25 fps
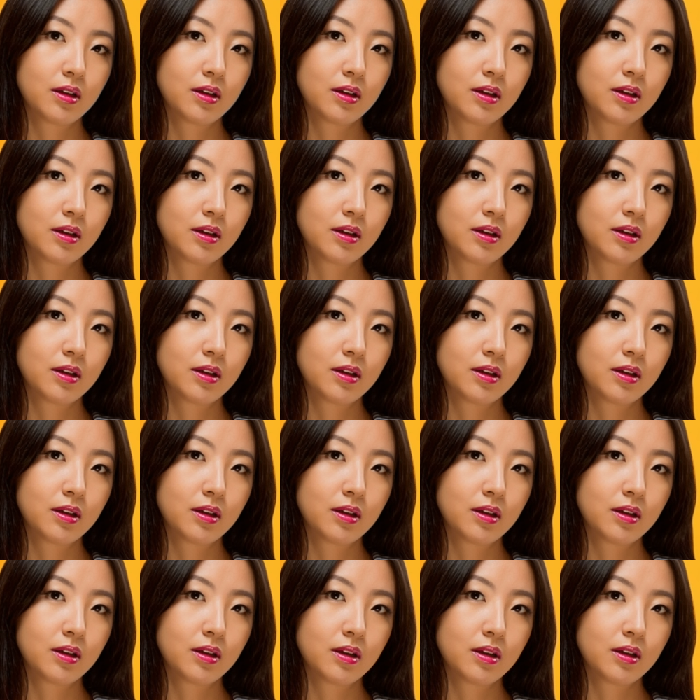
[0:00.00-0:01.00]

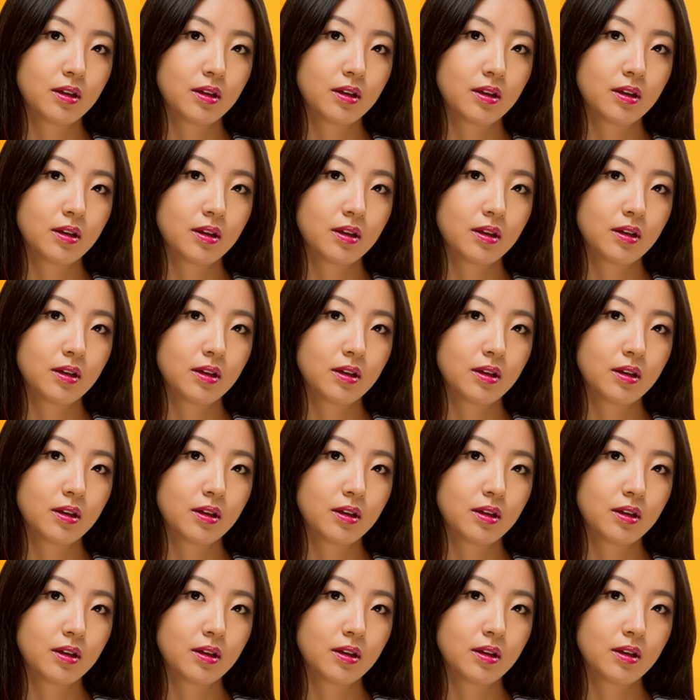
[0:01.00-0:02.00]

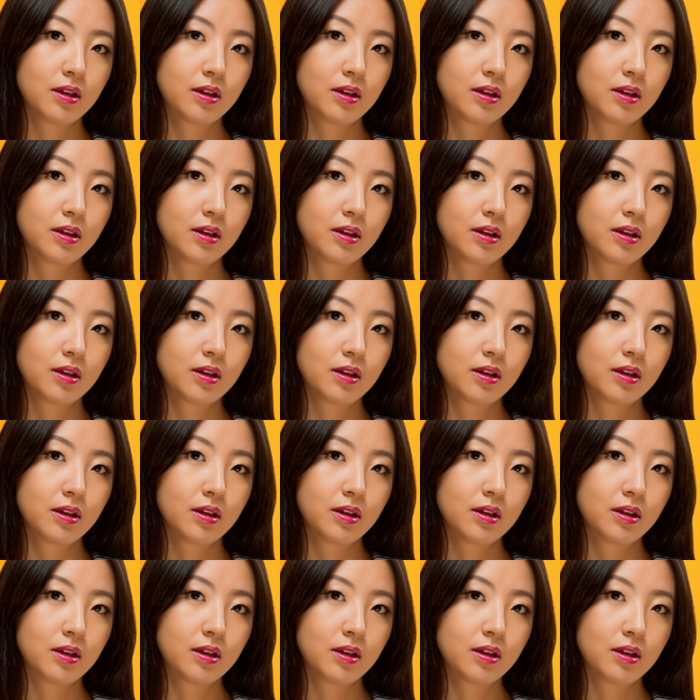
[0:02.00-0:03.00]

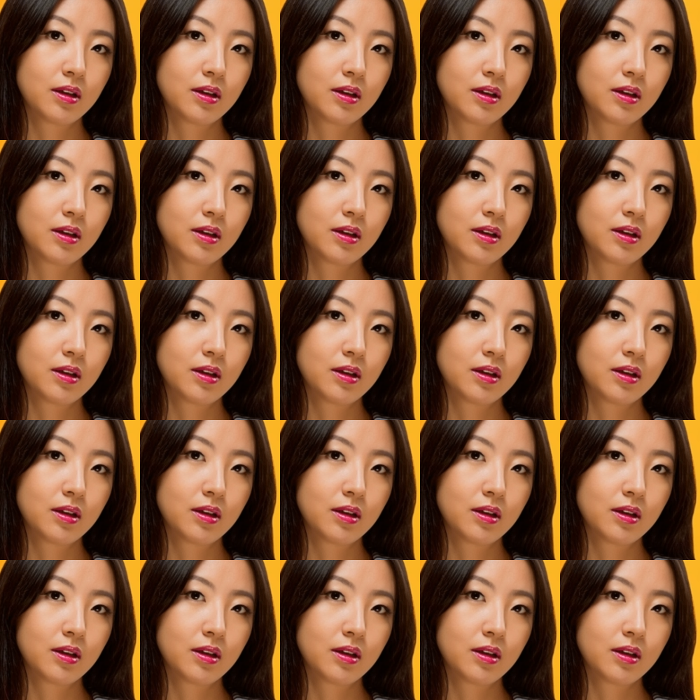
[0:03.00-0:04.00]

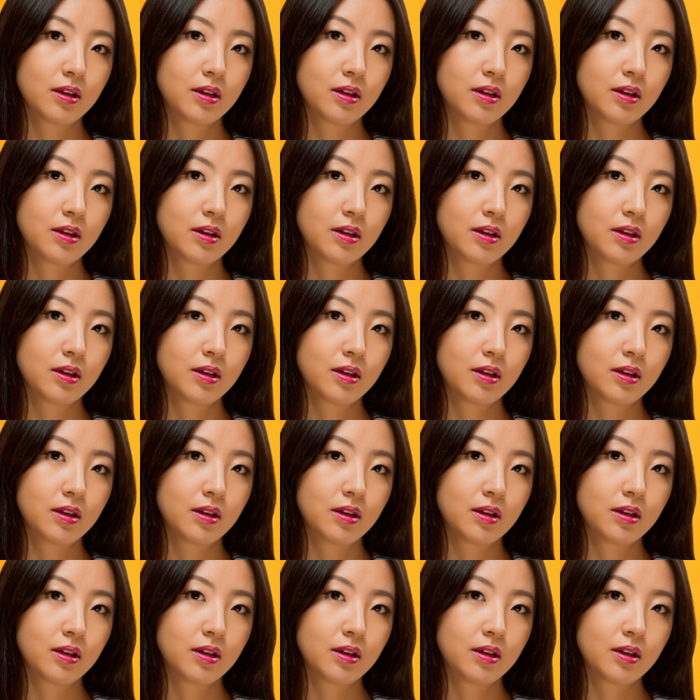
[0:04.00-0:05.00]

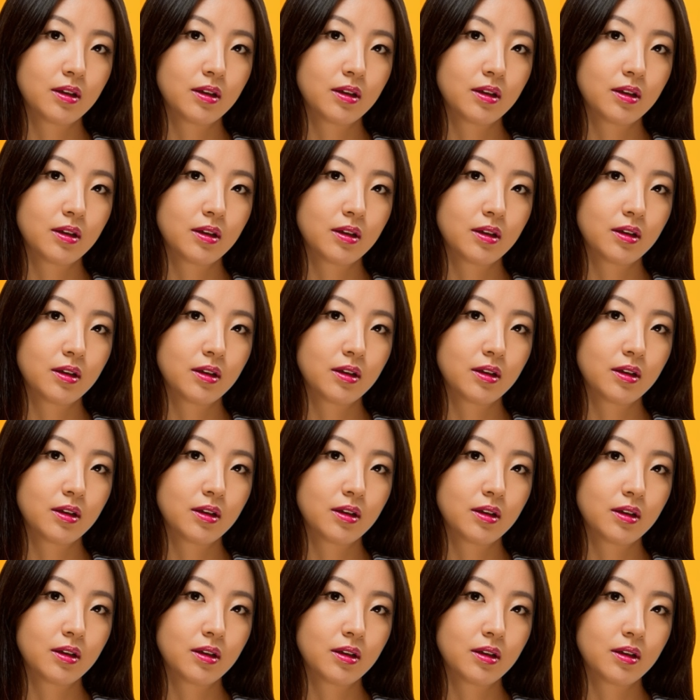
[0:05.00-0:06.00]

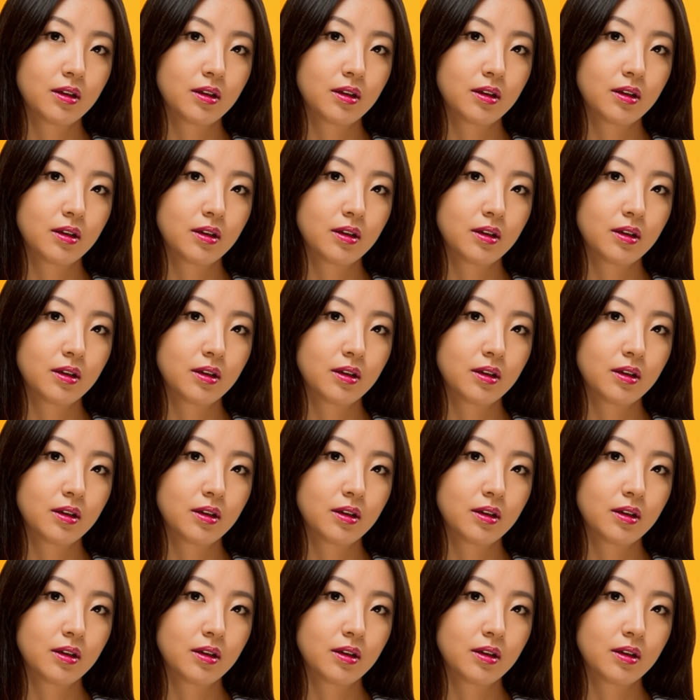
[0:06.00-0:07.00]

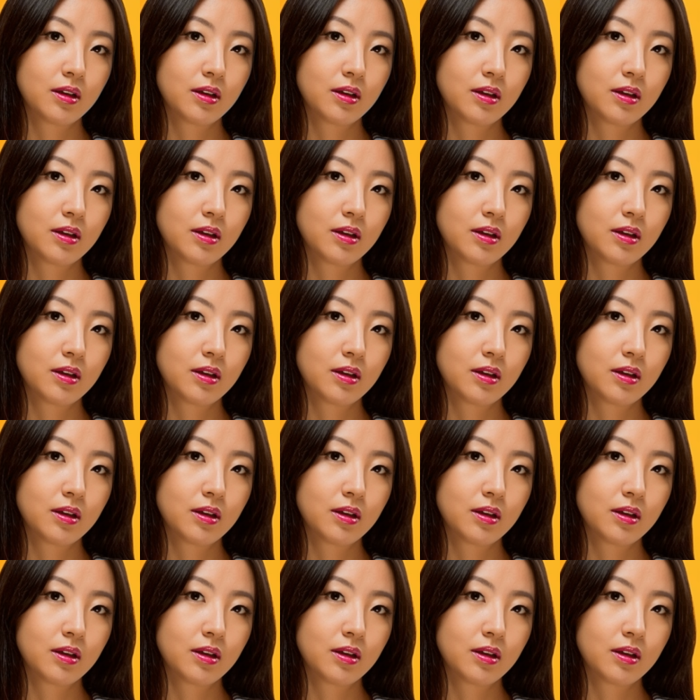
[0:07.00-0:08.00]
The face doesn't move, so there is nothing to read.